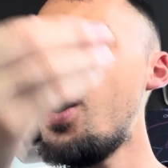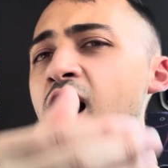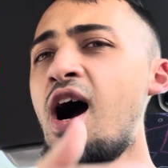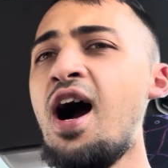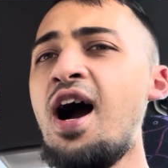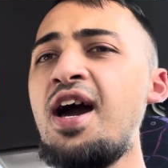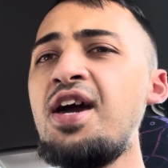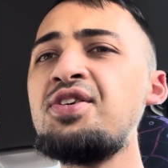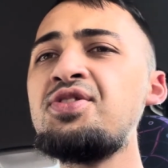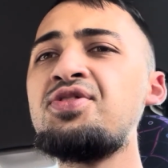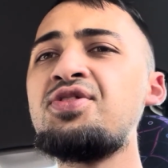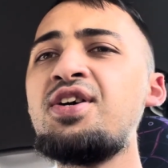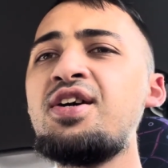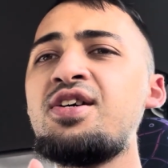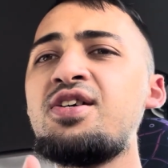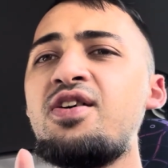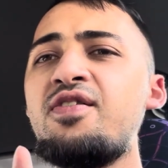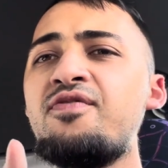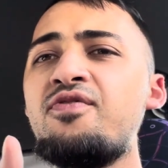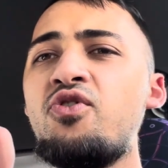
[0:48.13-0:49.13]
I
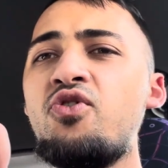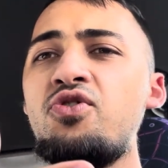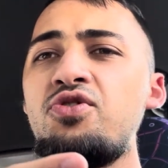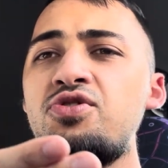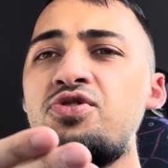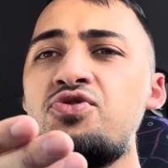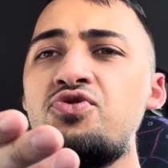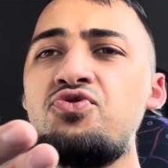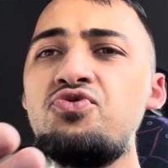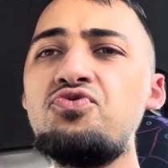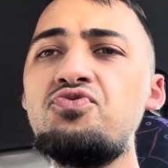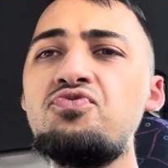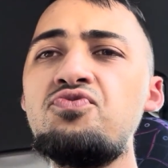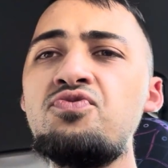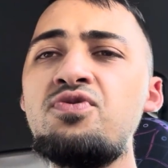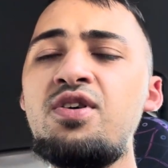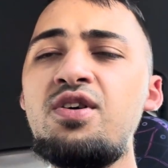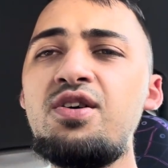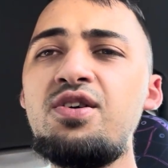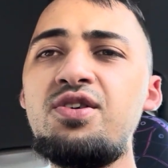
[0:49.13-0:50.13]
think of all
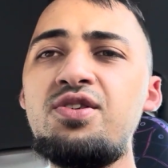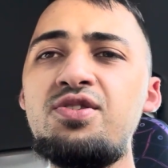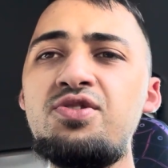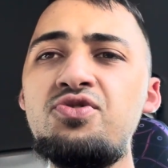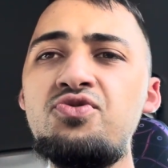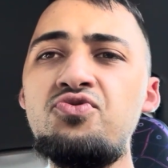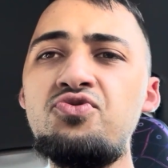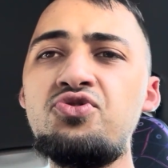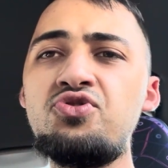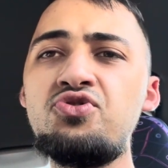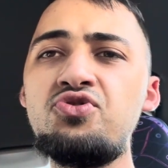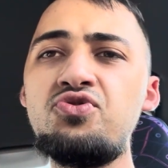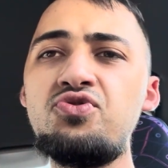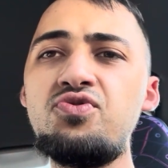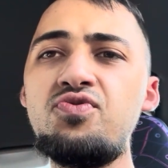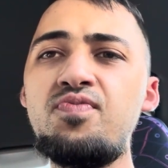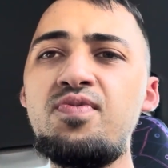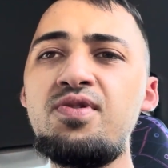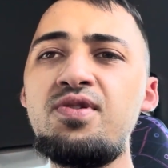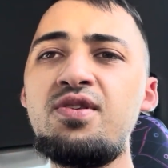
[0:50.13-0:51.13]
you
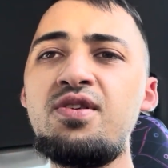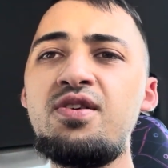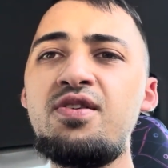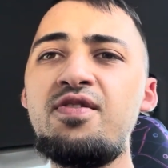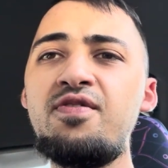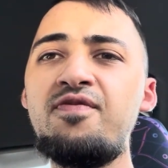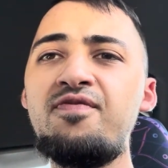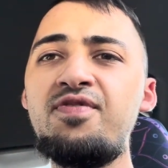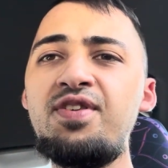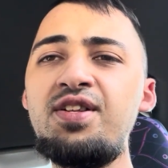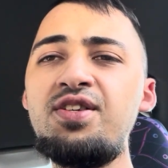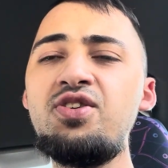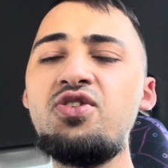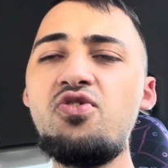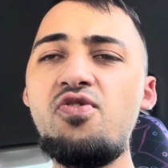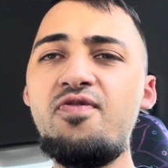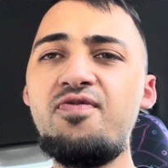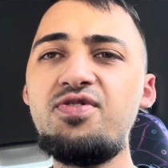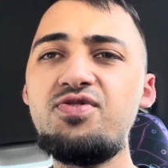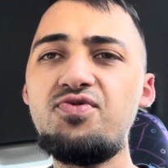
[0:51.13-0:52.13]
YouTube
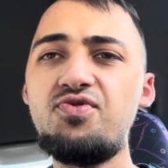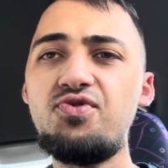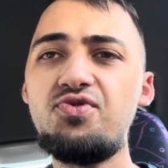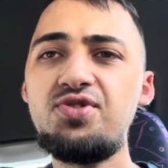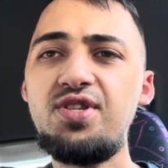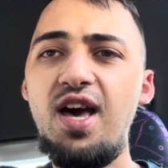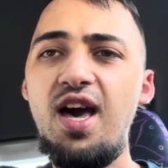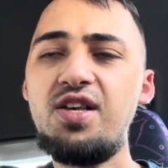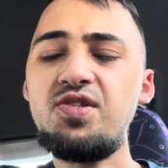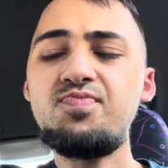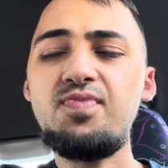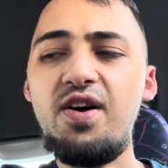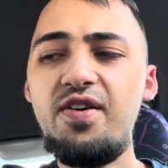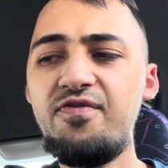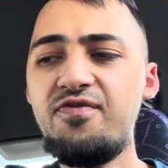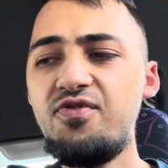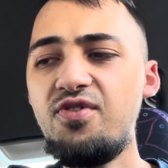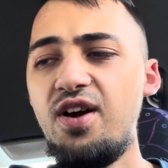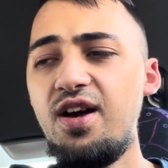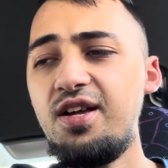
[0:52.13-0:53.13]
video viewers as my
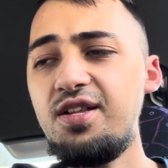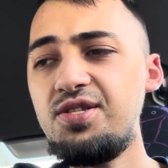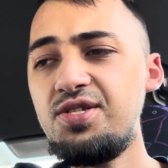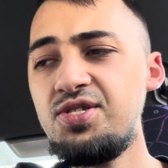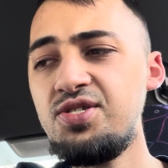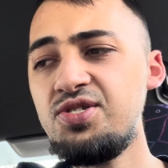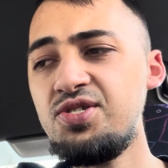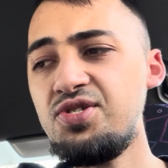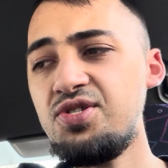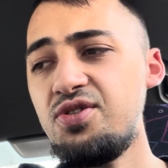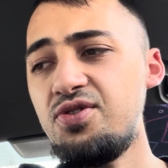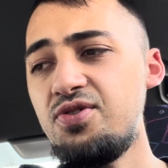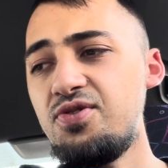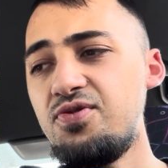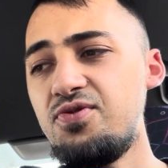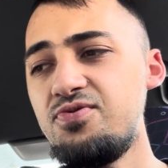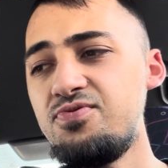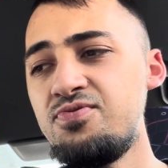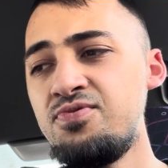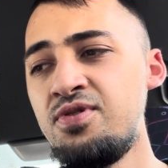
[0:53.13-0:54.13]
friends.
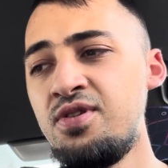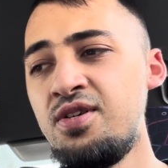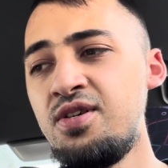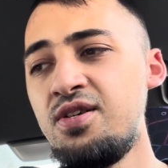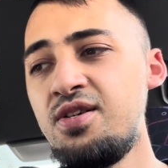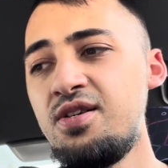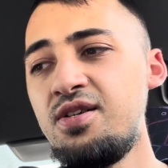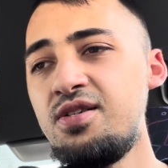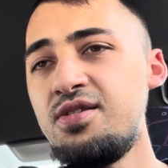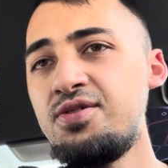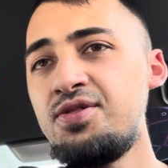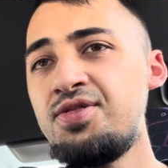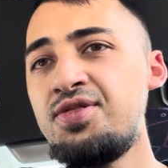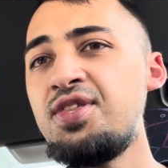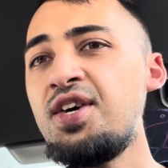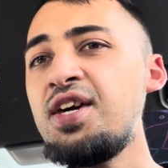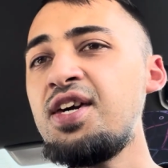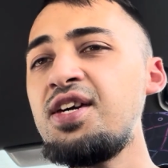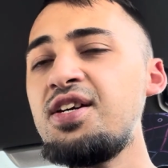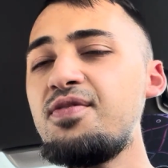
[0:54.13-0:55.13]
So
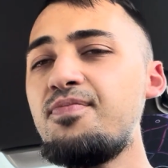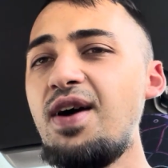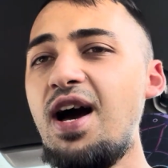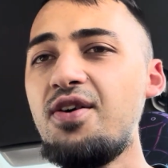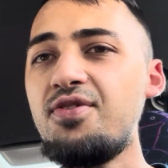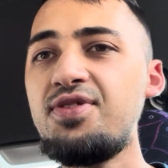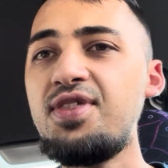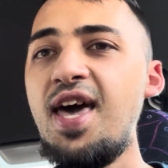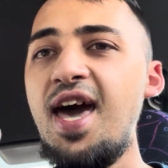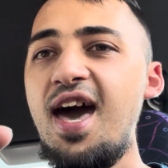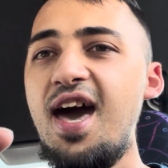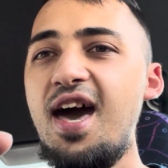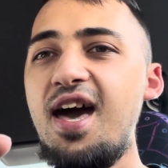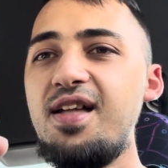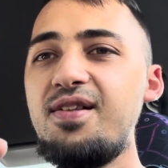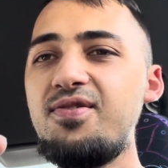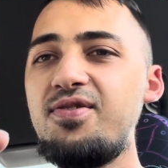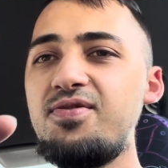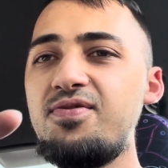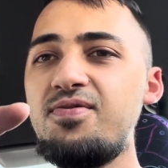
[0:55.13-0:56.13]
thinking about
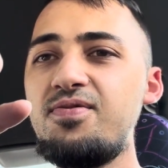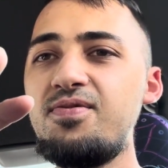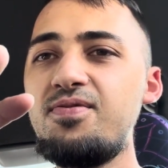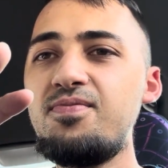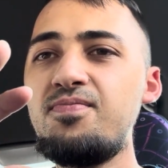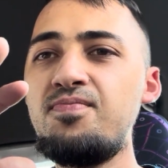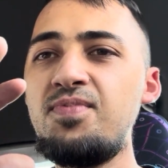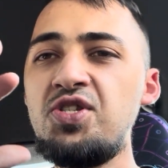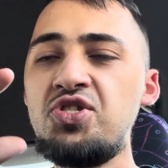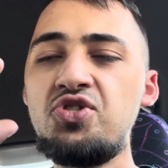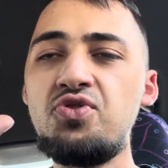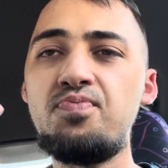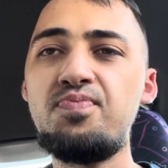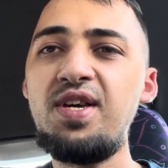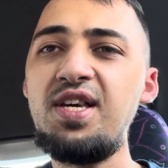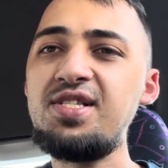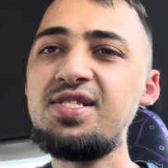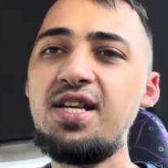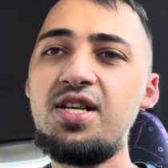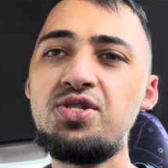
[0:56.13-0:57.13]
that, Mr.
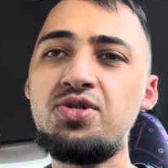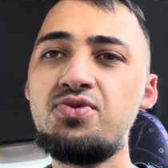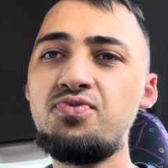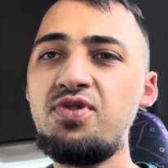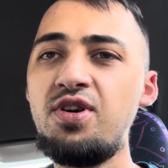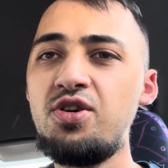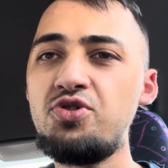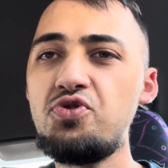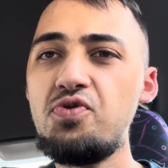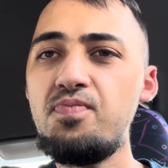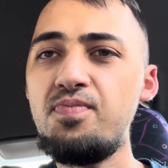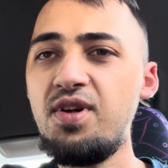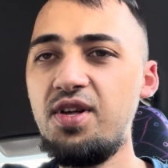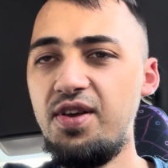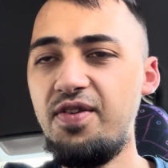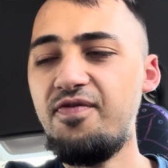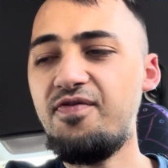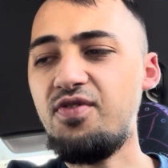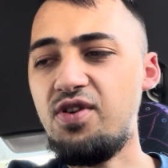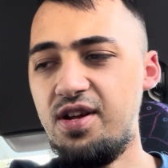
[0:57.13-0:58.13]
Beast has 300
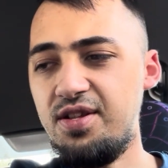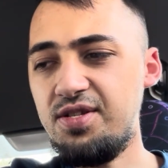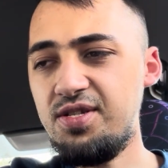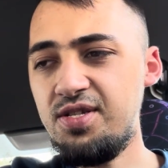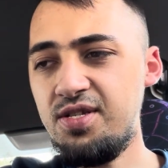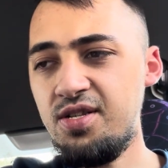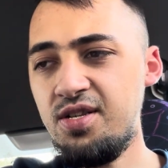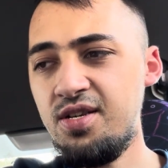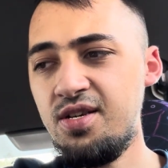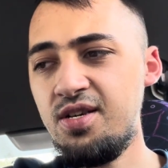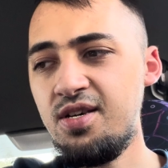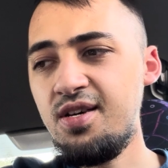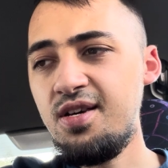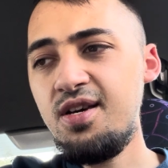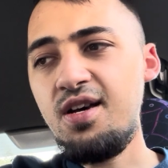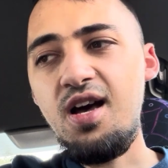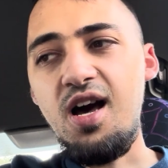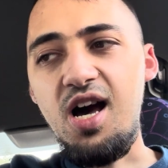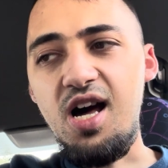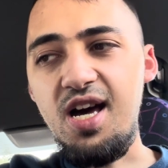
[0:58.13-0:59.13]
million friends.
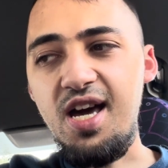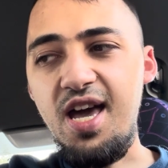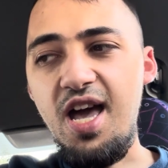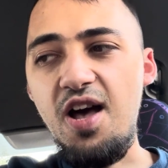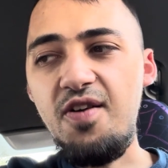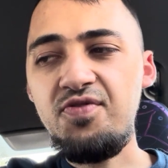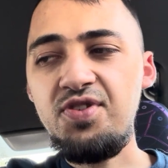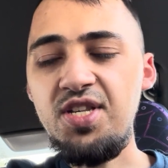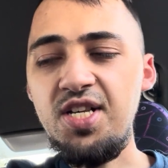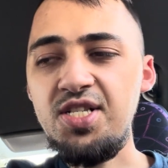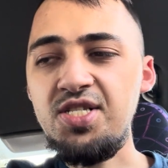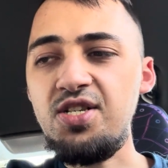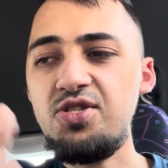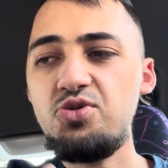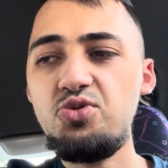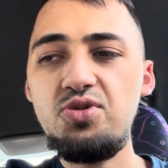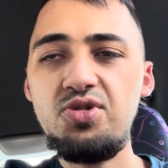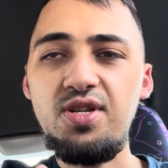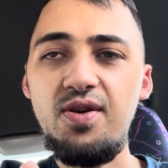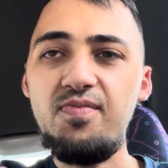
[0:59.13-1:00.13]
I have
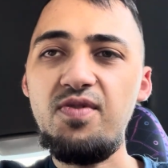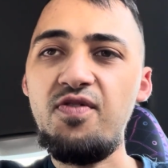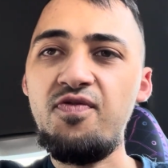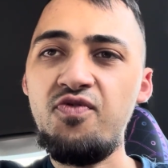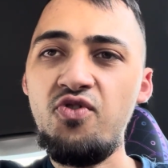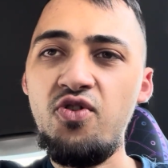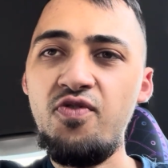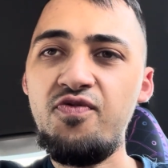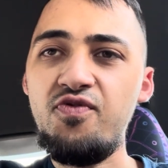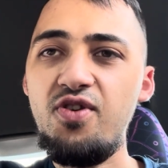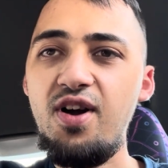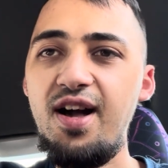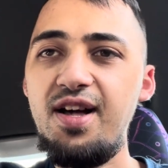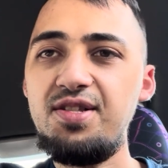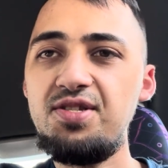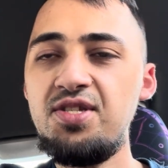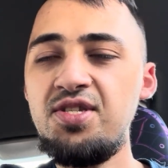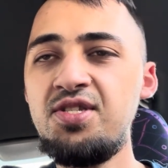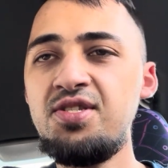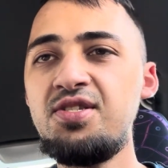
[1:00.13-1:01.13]
674
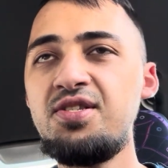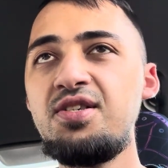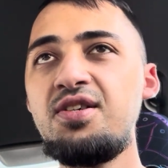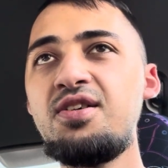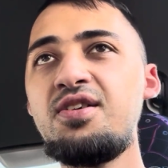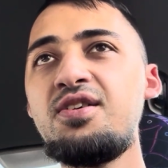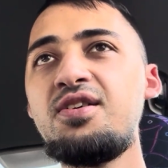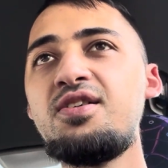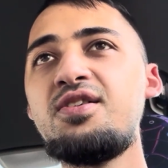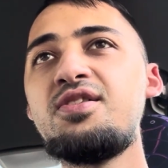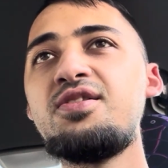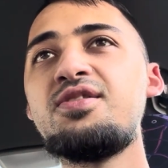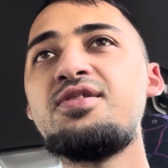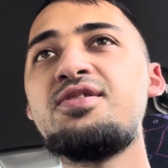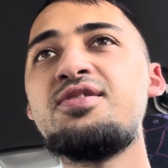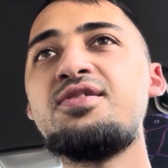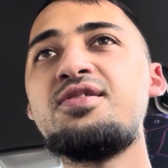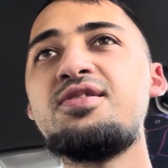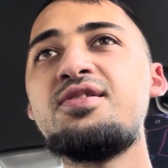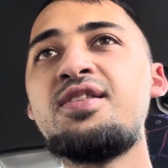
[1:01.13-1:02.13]
friends
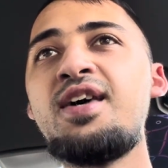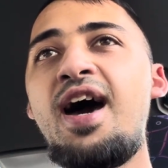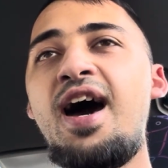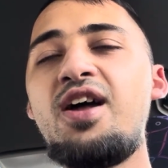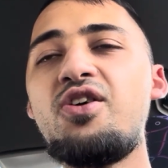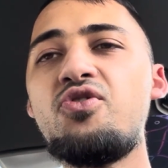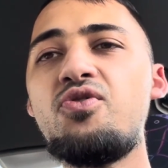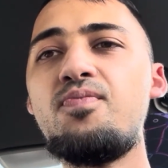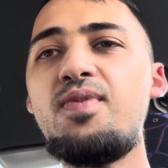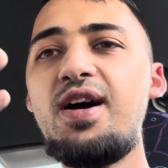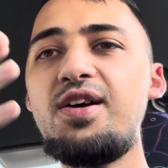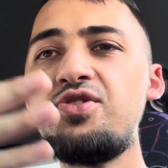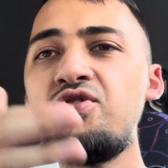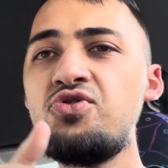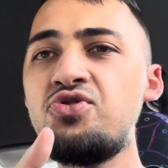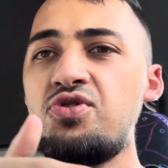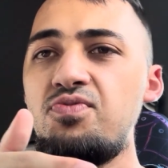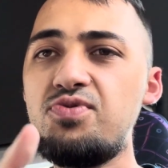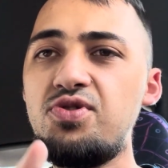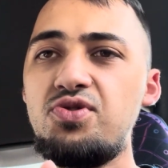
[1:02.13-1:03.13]
that are my
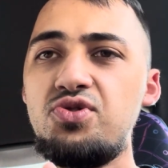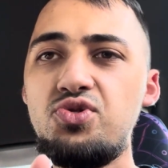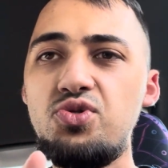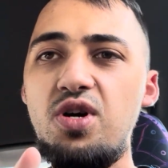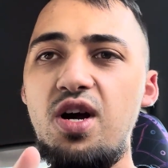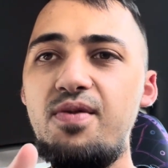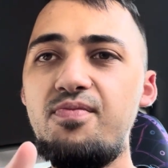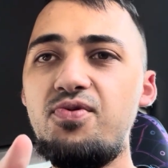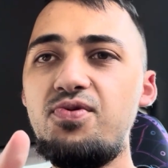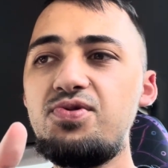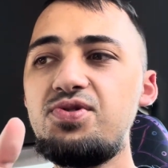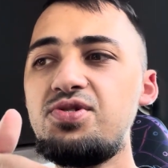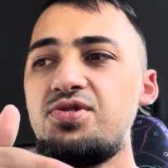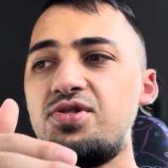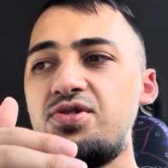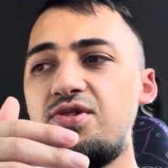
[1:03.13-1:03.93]
YouTube subscribers.